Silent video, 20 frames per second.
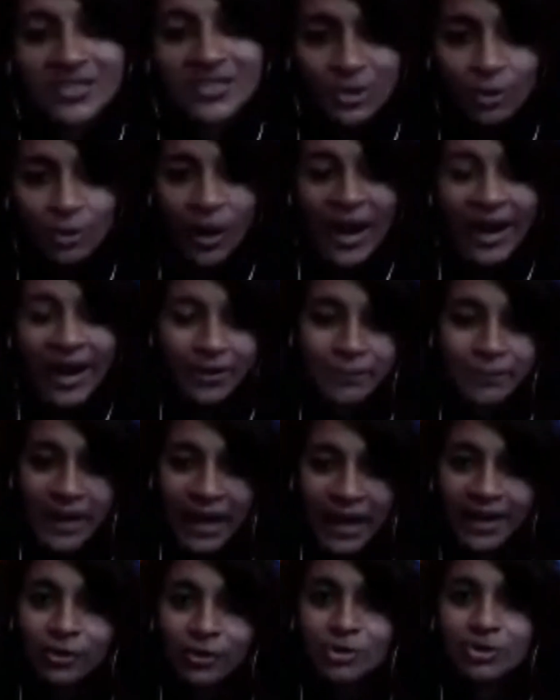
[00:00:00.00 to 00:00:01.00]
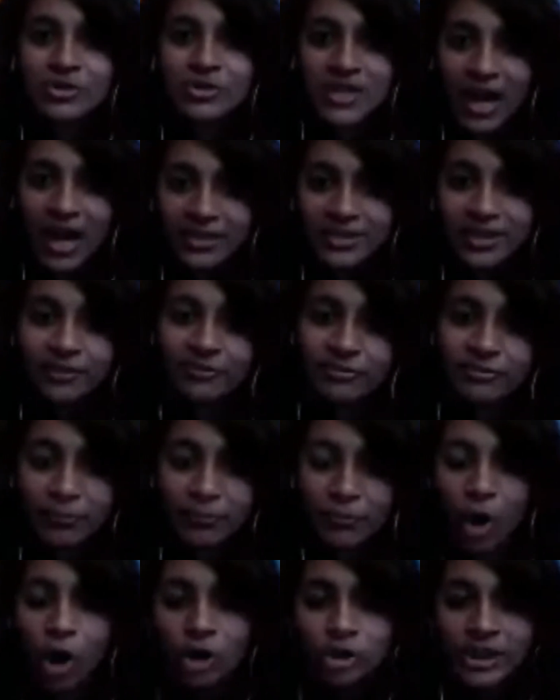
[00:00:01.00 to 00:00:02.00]
you had a plan to start it
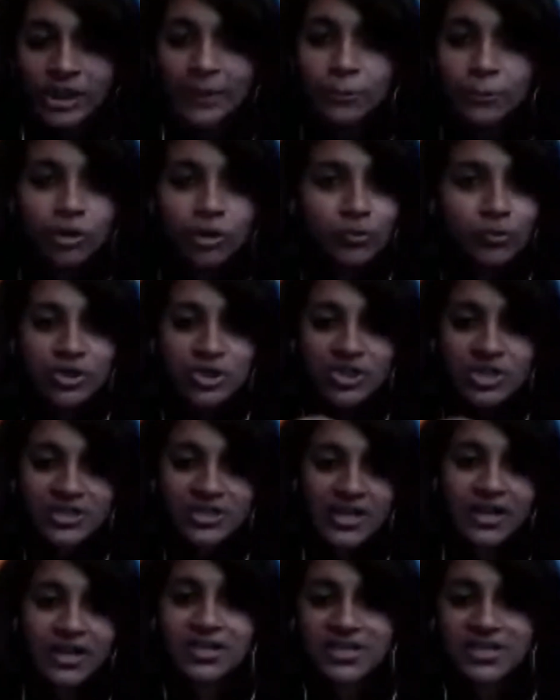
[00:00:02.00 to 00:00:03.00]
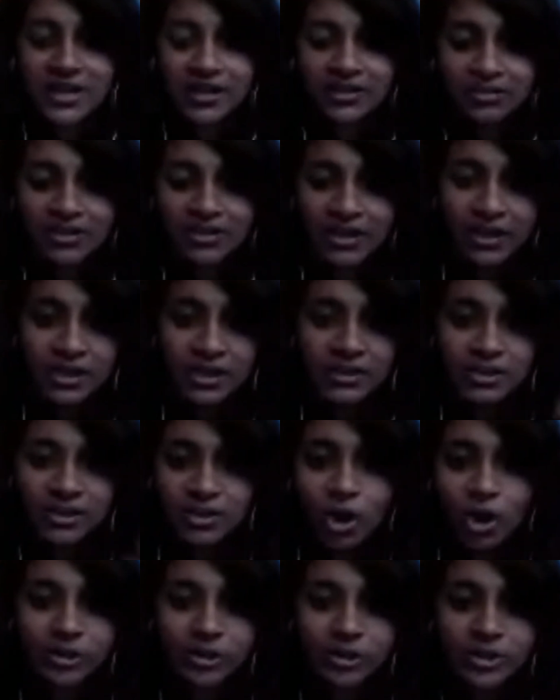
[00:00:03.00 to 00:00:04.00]
from long time or was it just like a sudden thing in the
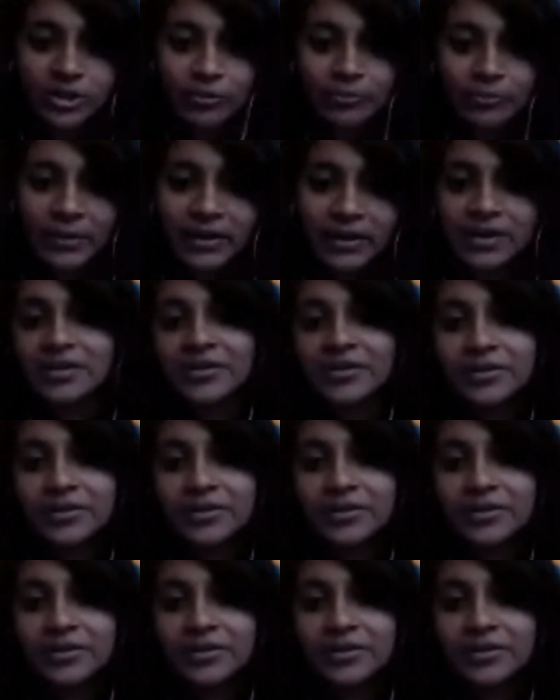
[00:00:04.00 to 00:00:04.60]
lockdown period?